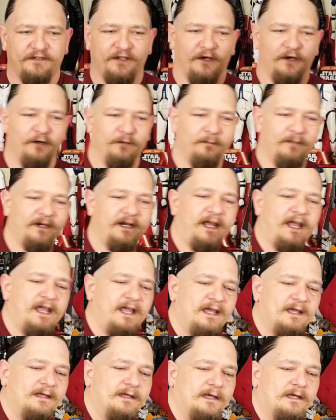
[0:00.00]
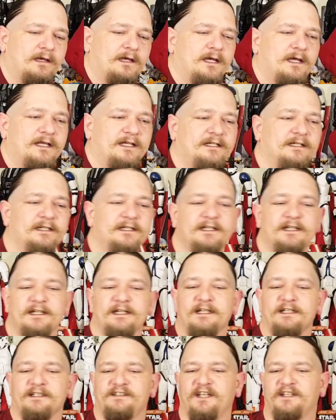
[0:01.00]
So, but a
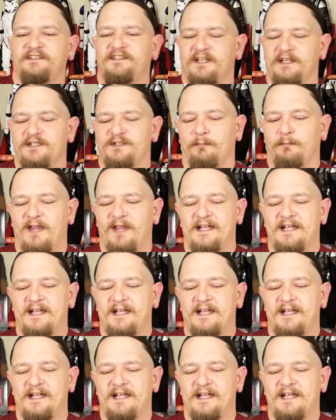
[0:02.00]
6-inch